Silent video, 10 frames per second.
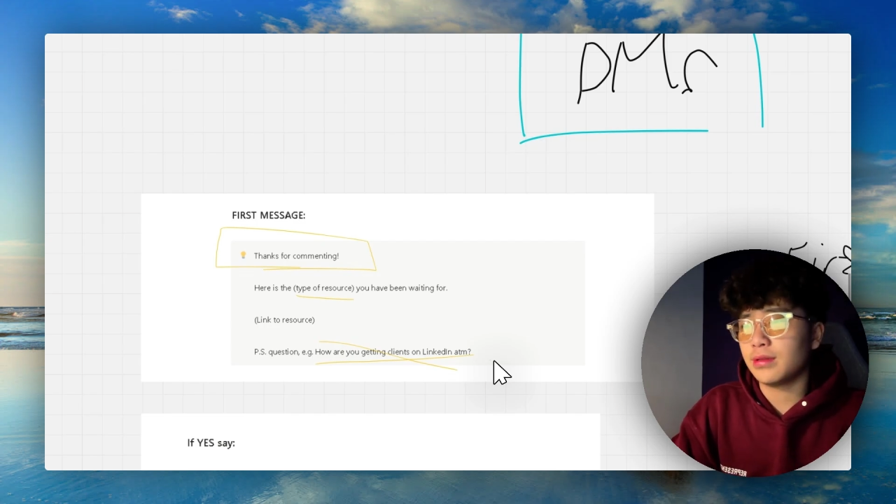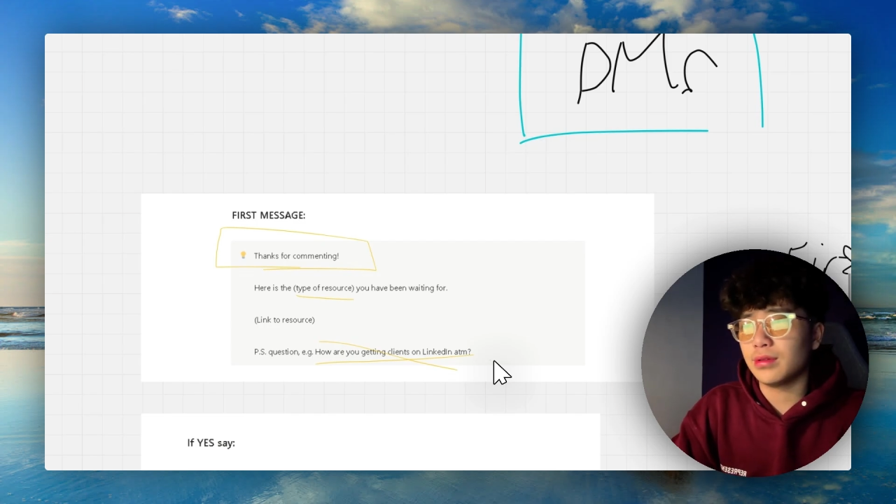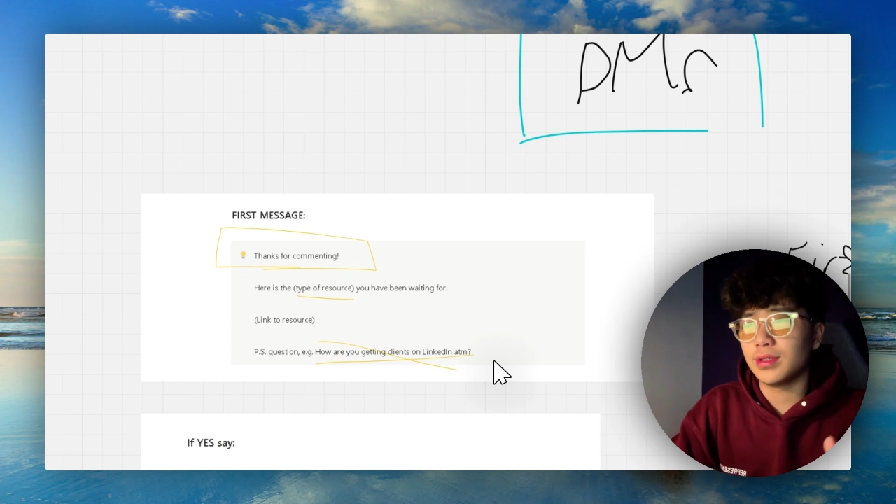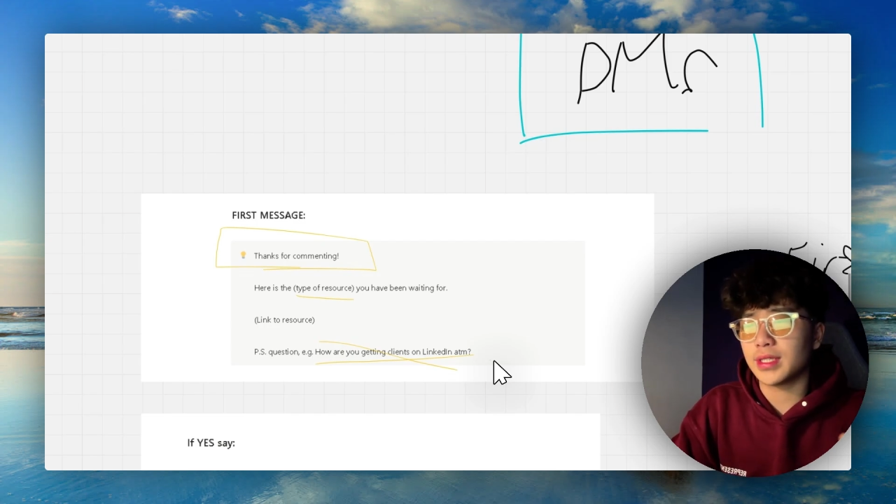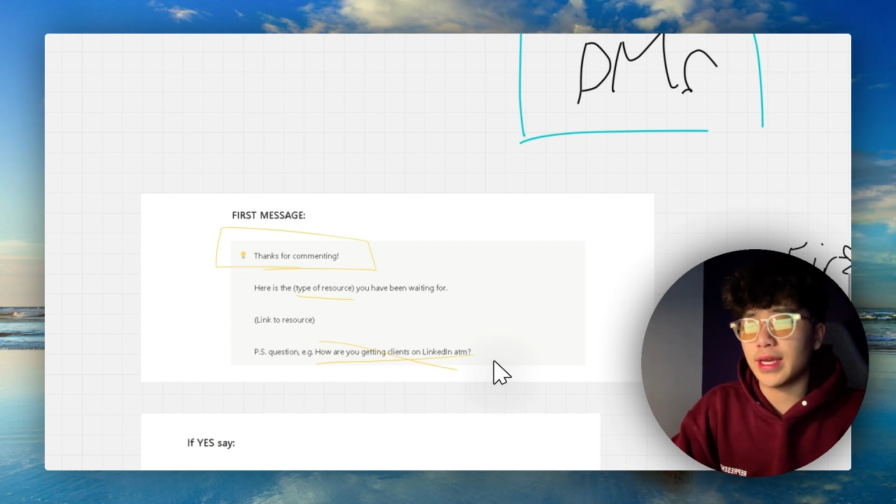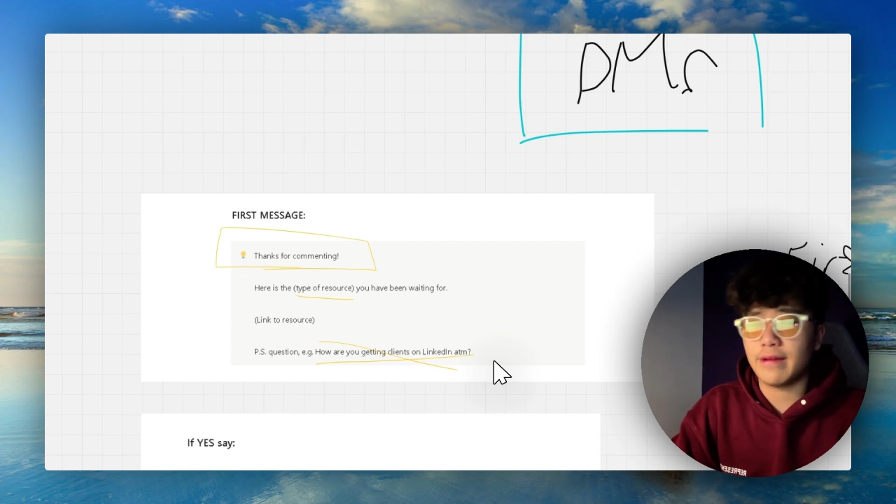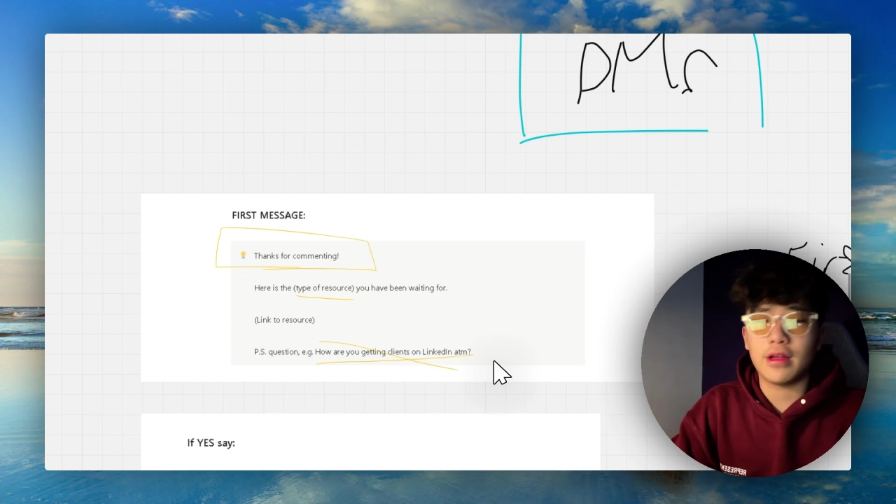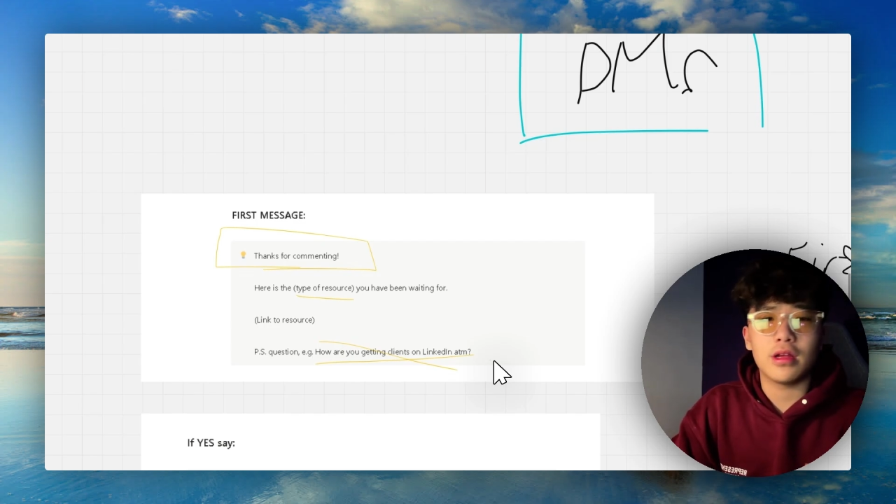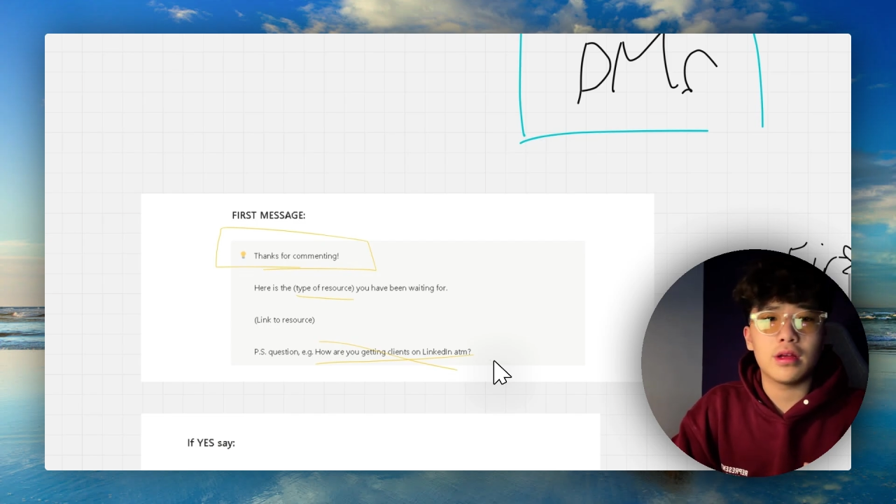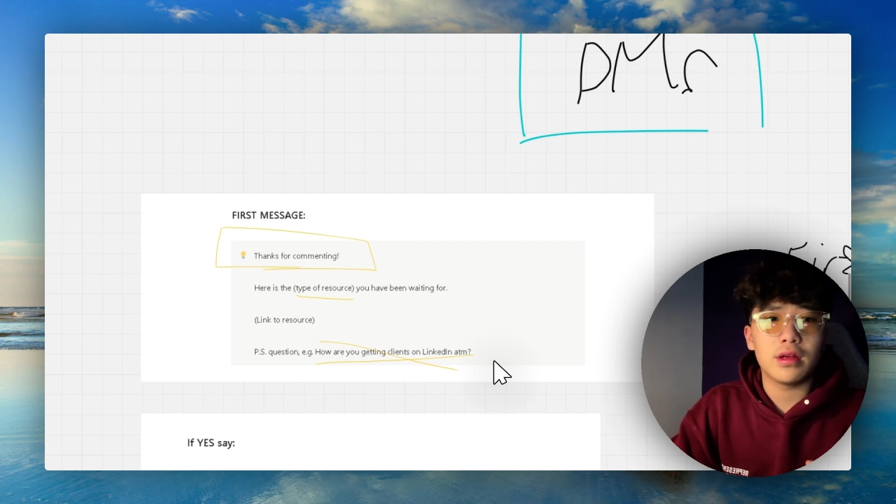You say,
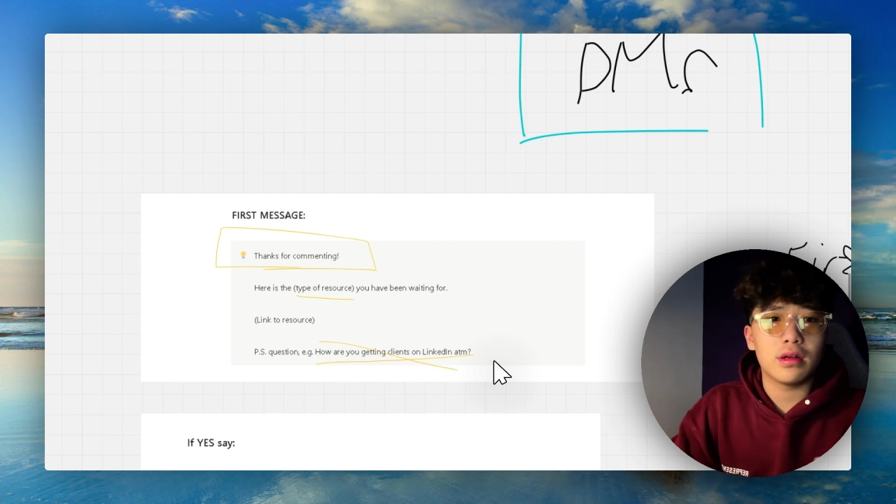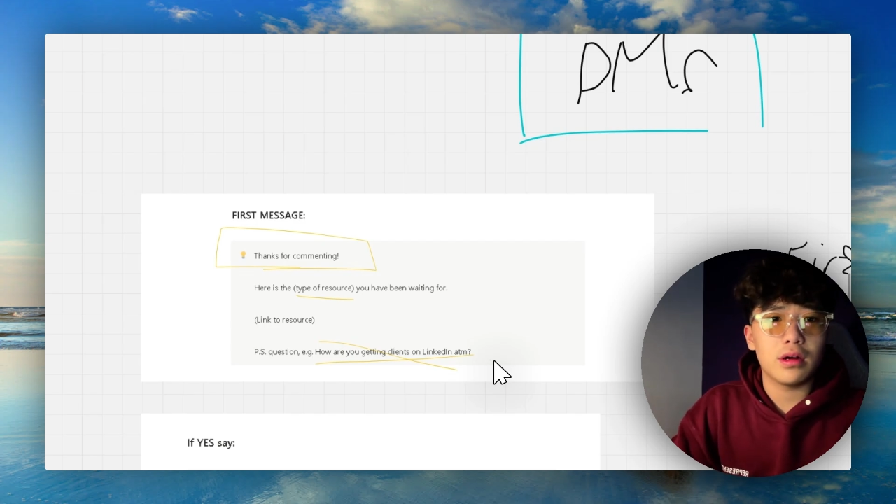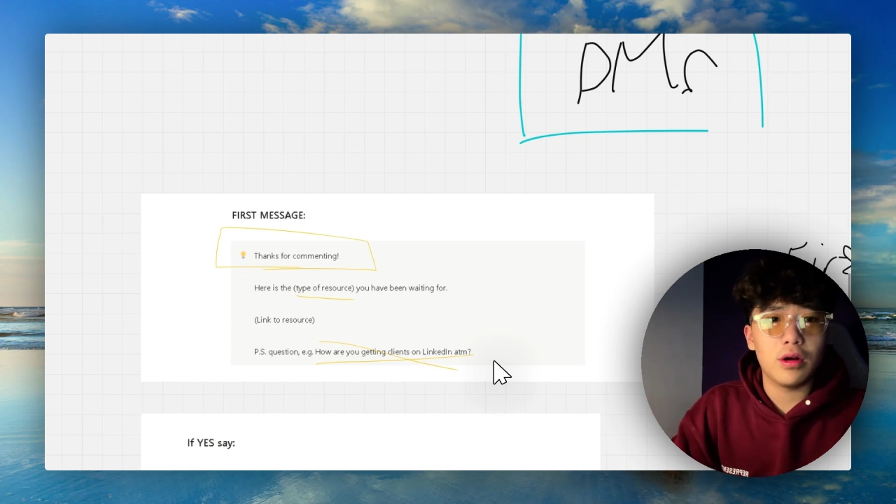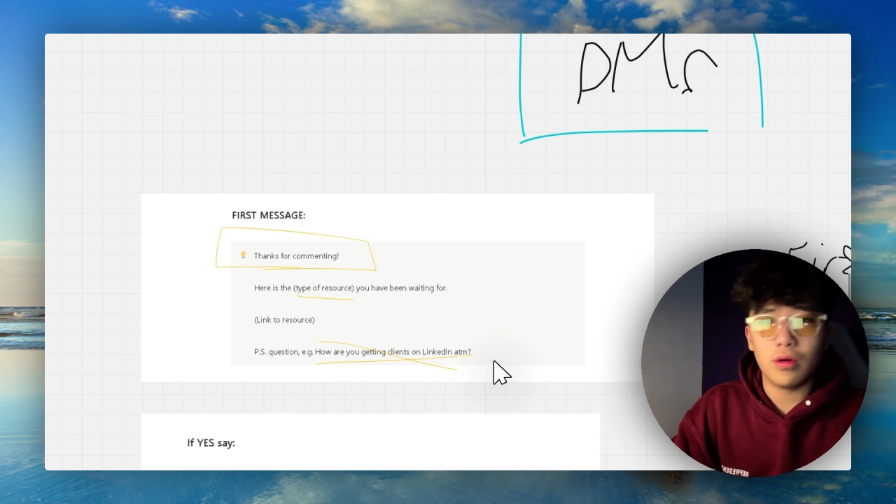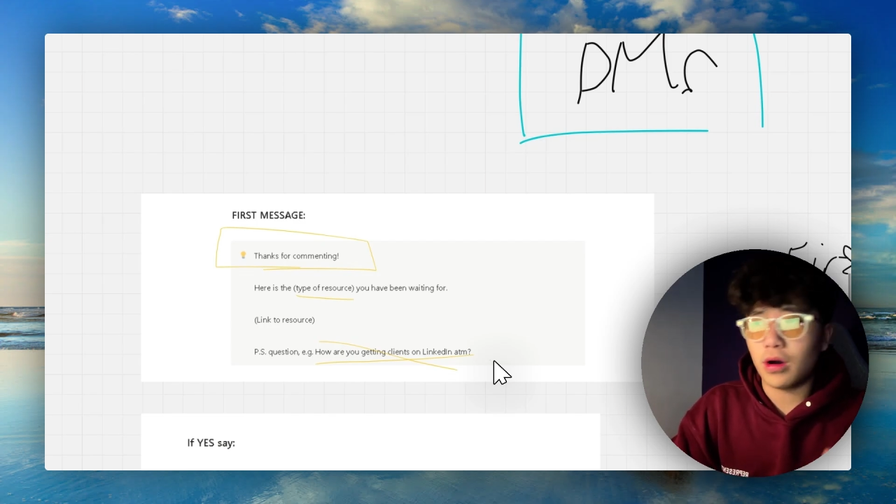oh,